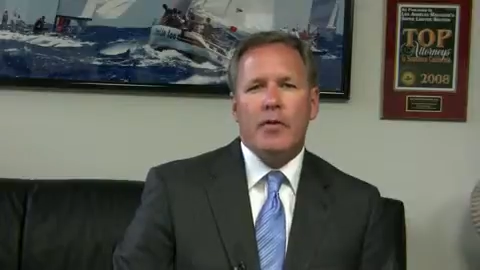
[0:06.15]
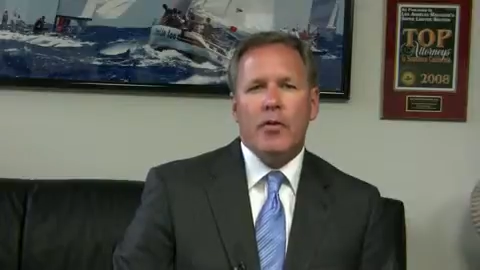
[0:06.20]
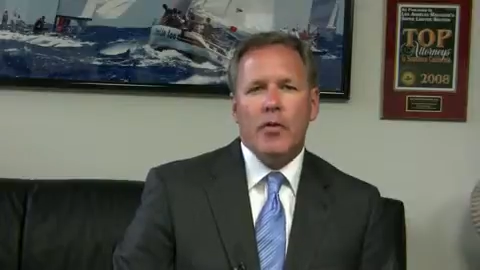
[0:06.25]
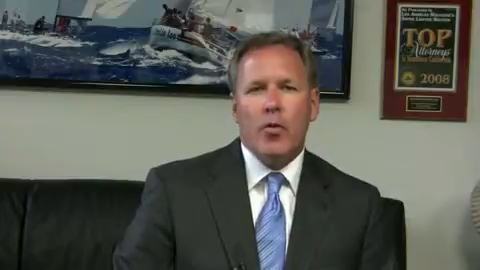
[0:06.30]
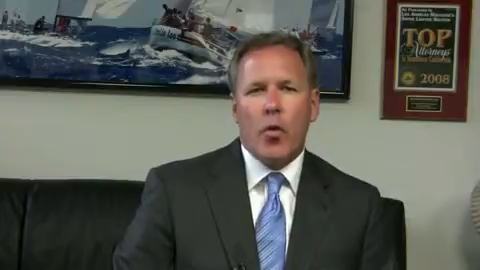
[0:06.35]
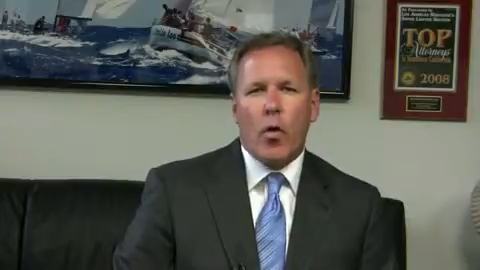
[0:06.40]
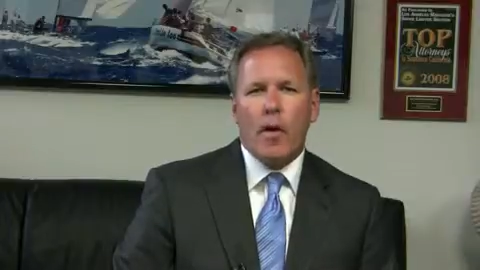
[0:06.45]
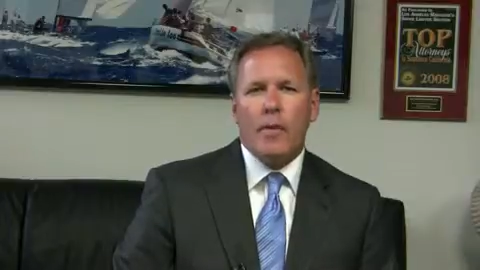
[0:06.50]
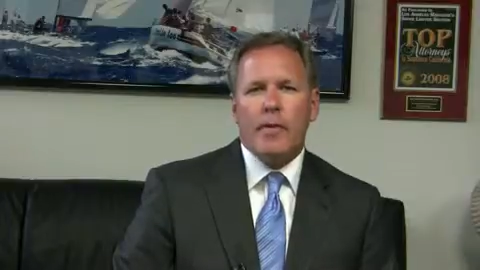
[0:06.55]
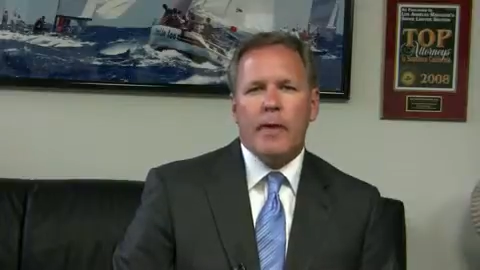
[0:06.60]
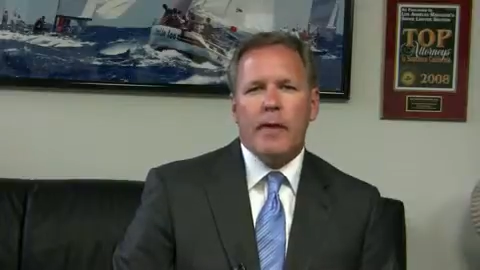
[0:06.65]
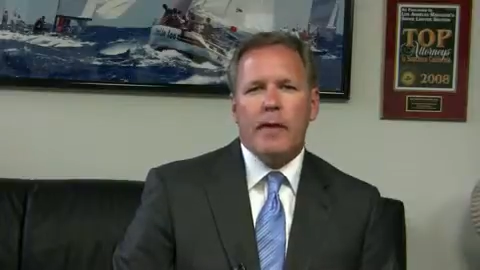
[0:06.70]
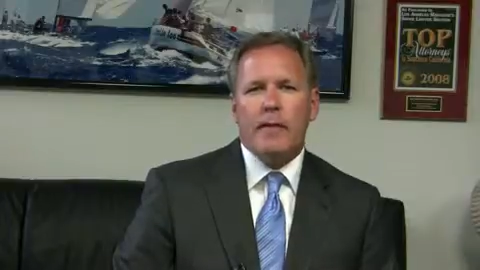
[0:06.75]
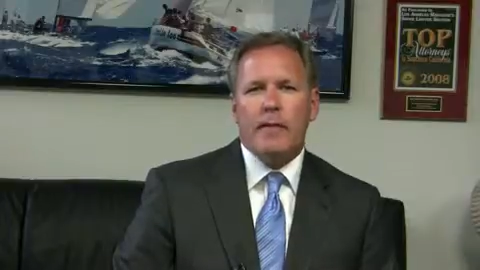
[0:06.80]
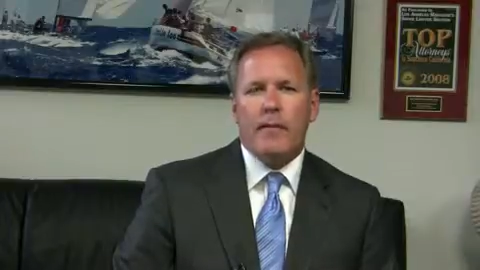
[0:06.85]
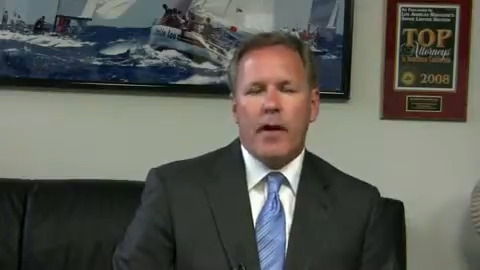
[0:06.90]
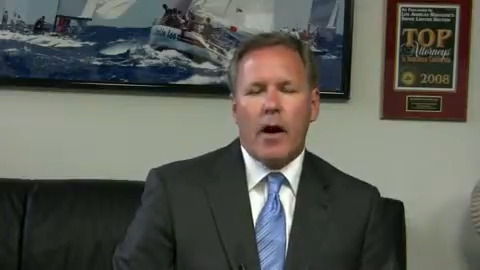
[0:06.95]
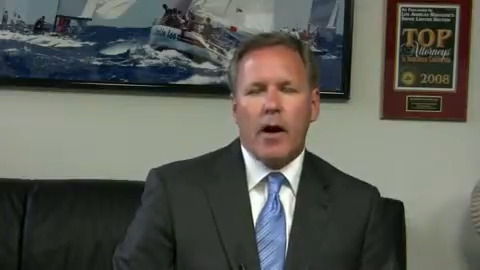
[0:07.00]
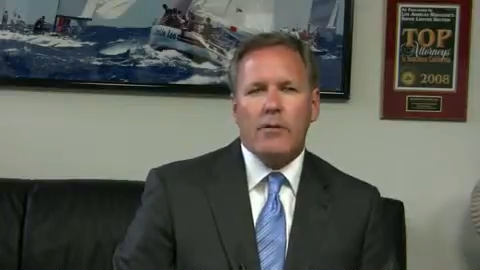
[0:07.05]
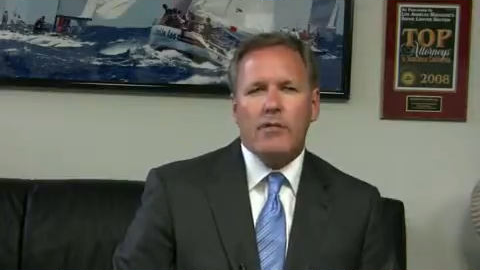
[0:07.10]
normally
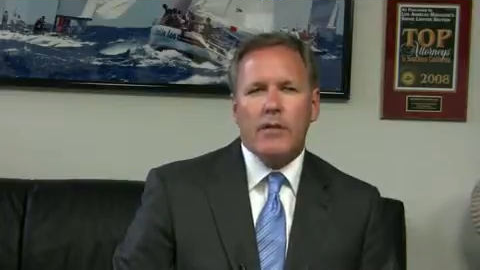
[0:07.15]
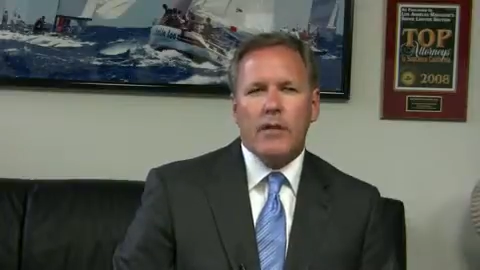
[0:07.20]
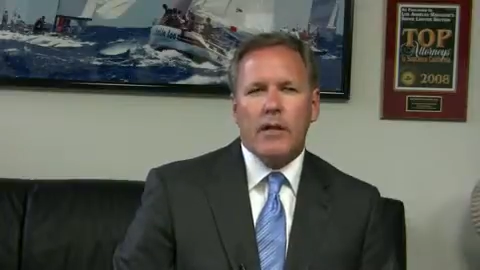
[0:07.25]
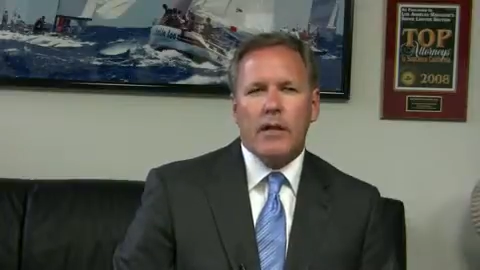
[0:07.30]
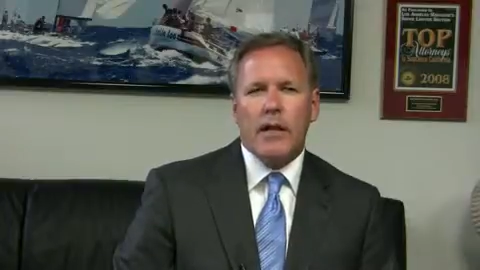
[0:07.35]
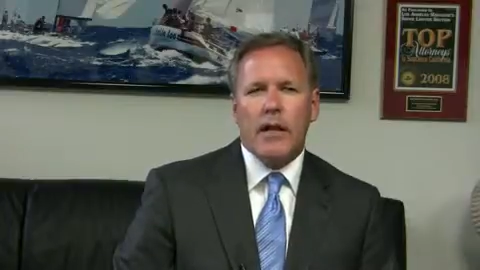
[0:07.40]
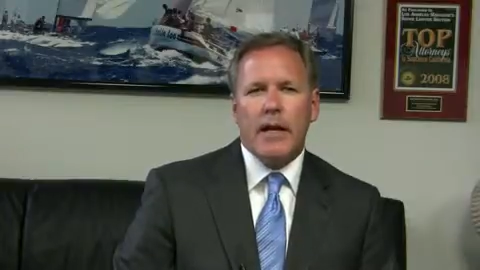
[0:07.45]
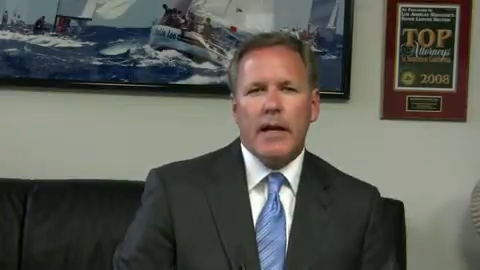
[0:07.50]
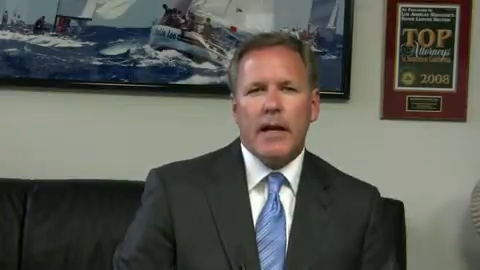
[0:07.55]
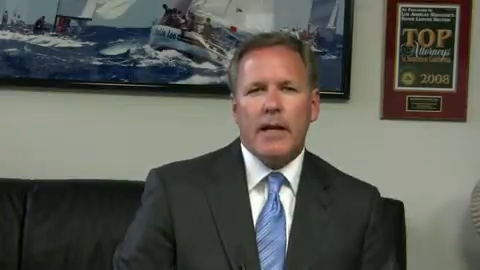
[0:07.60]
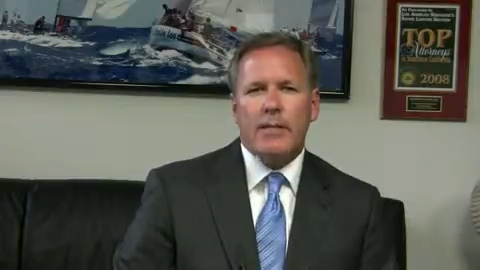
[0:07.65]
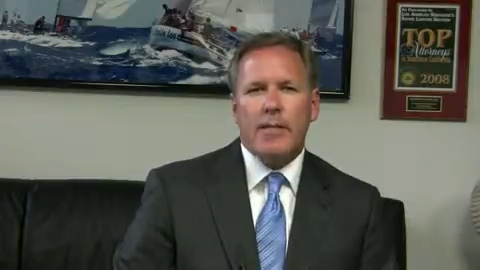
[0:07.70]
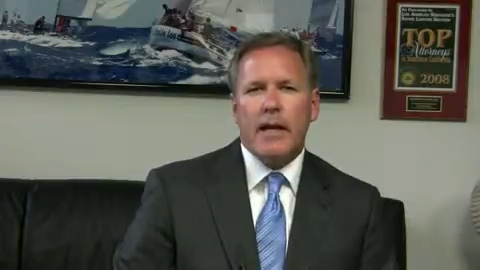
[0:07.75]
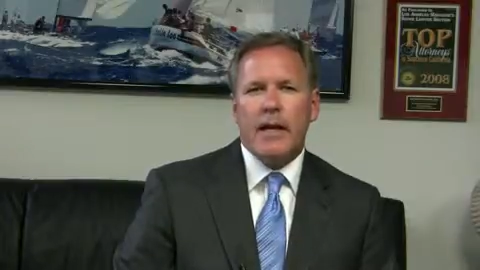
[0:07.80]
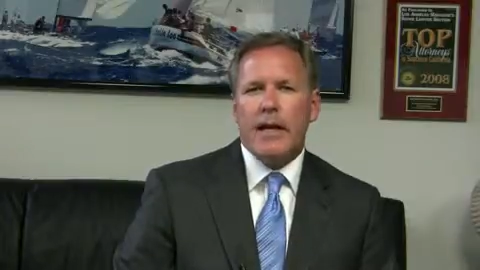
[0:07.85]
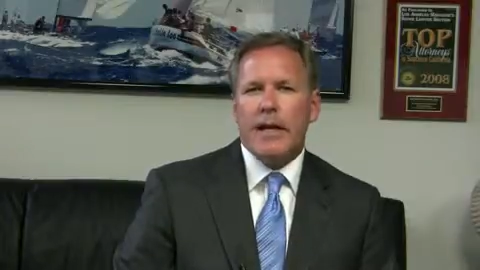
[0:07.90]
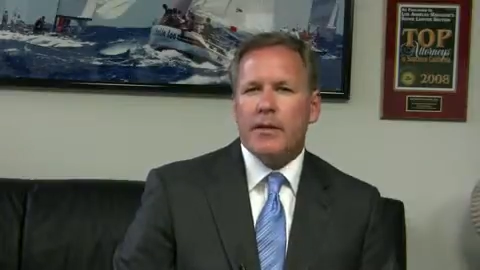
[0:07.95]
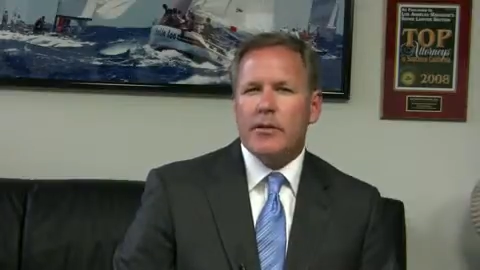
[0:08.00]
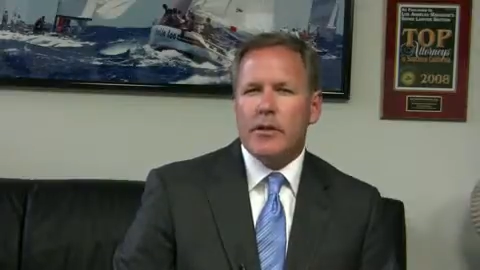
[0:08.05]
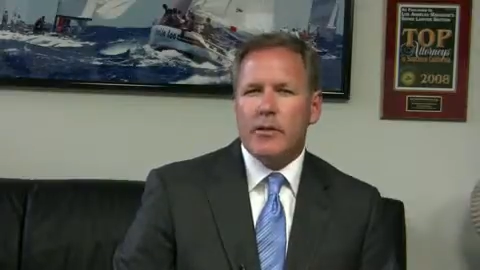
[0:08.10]
involves a claim
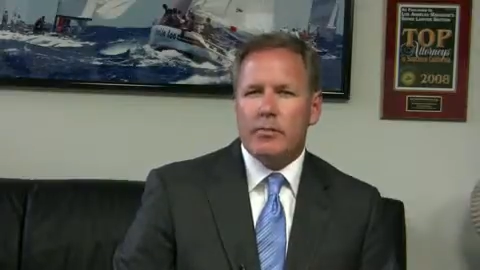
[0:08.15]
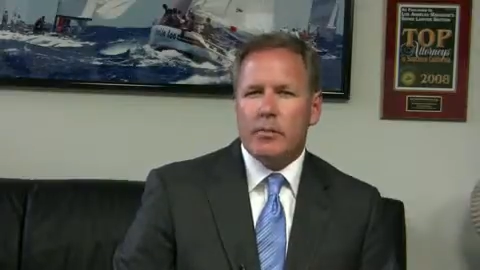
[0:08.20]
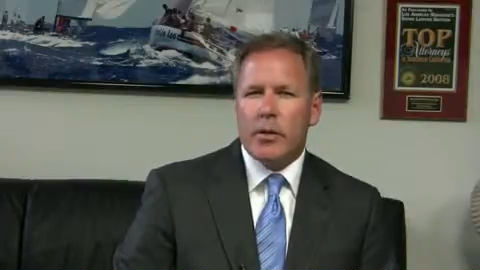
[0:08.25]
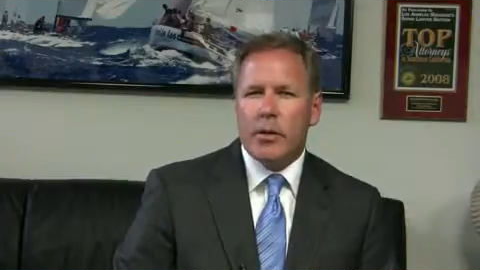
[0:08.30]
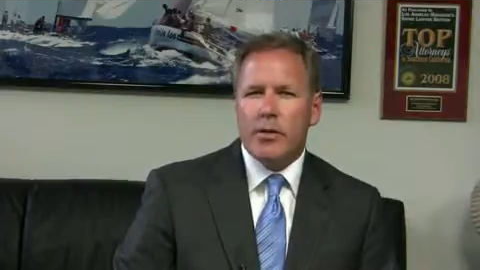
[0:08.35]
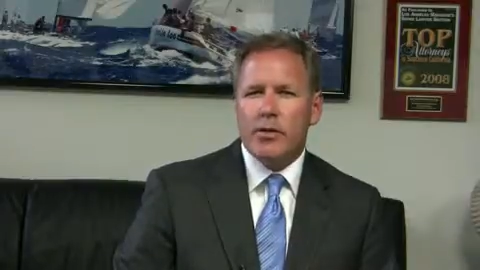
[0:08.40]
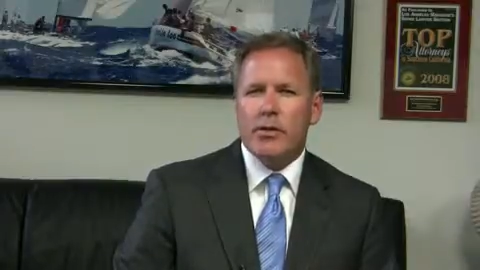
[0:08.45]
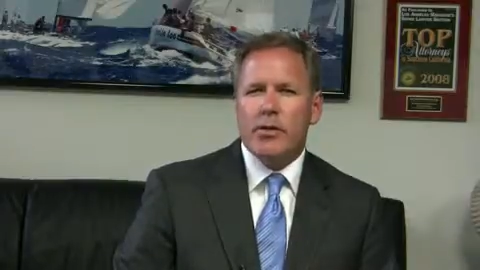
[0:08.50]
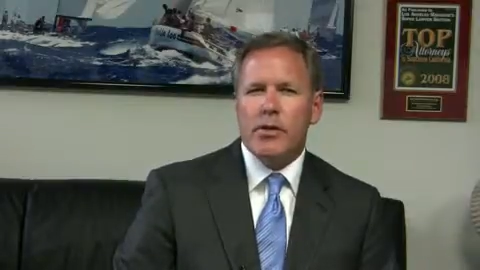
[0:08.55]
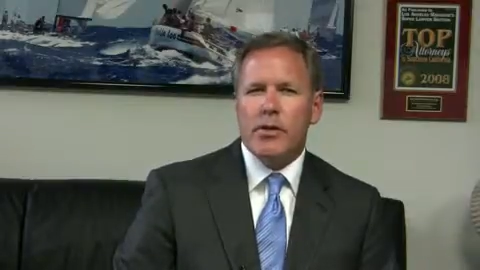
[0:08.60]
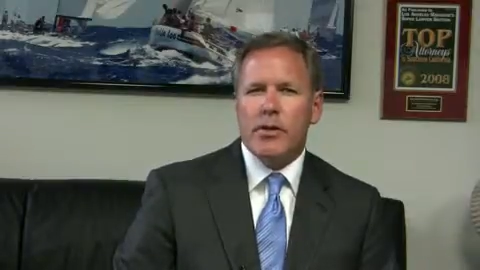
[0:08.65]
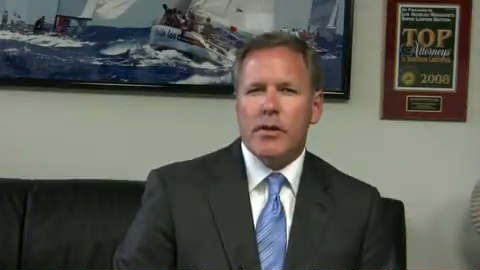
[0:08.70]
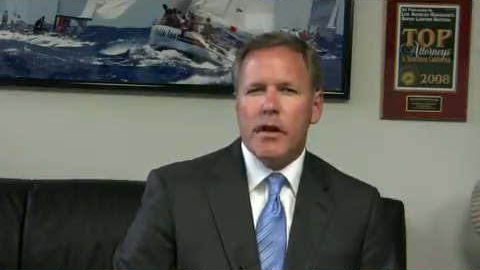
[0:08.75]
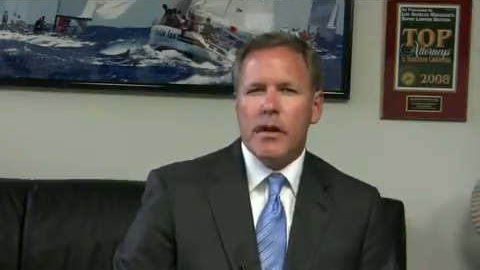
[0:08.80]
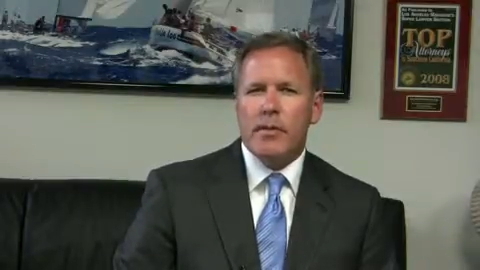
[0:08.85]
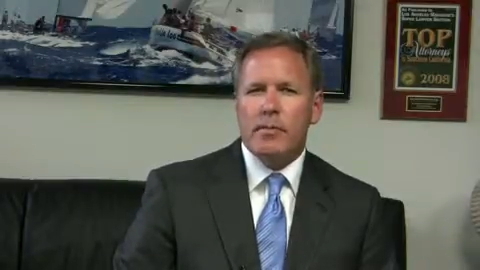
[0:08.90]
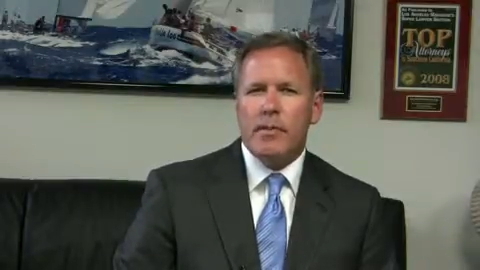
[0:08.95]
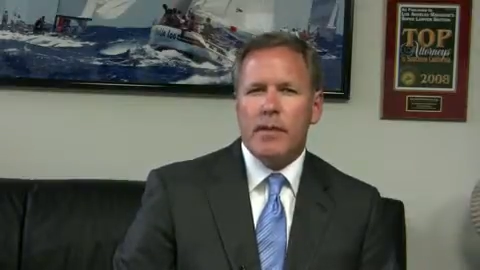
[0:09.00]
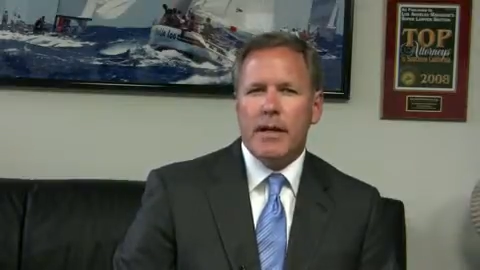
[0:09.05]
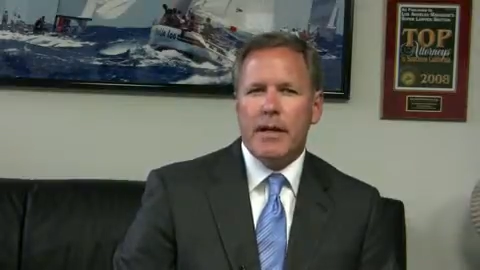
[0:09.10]
against a person or
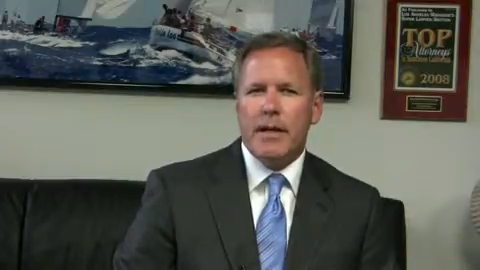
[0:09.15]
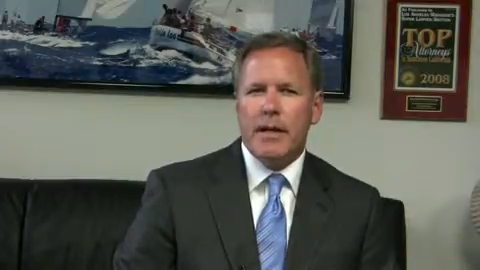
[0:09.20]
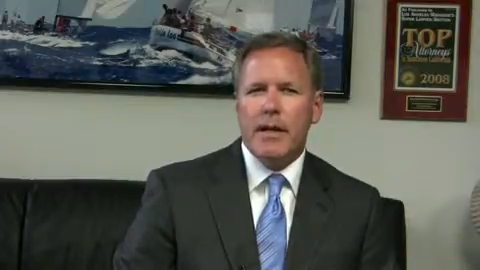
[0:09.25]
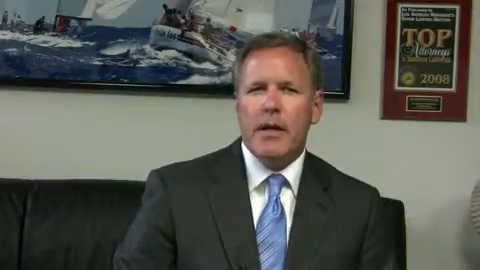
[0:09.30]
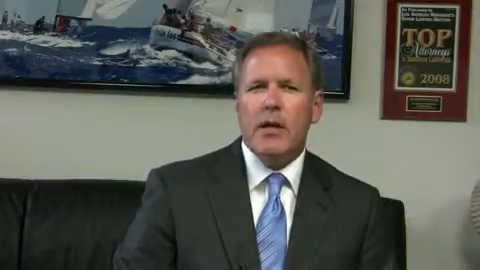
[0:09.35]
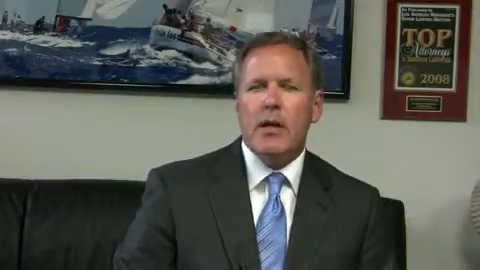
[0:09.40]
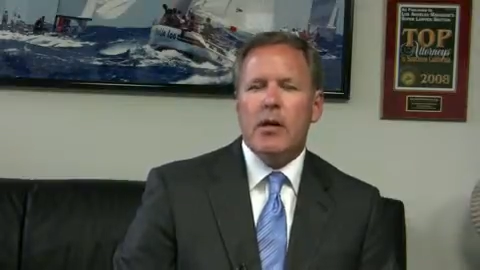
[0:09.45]
company